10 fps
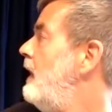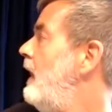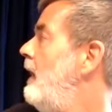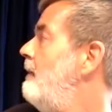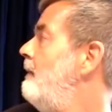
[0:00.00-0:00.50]

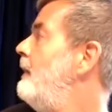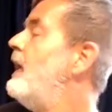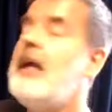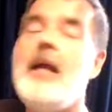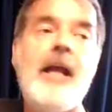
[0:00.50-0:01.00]

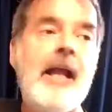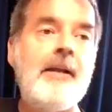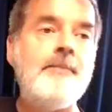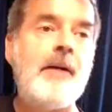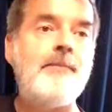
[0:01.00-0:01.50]
And
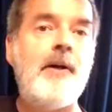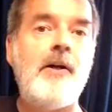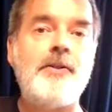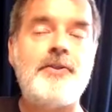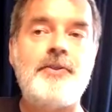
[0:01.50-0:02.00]
my
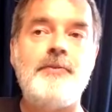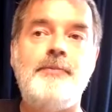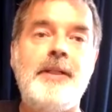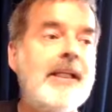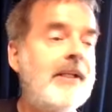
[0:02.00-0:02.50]
boss
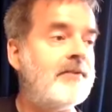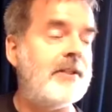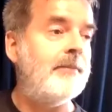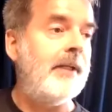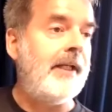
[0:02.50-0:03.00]
believes
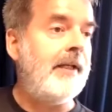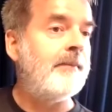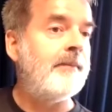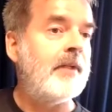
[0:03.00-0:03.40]
in me